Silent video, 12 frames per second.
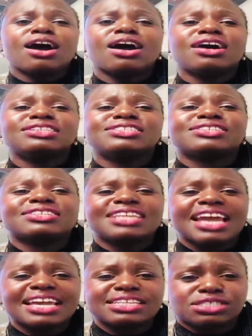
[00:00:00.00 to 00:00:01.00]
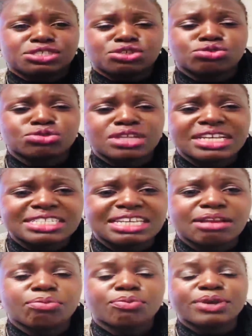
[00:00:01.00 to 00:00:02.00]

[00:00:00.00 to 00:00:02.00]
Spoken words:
On today's Tuesday tip,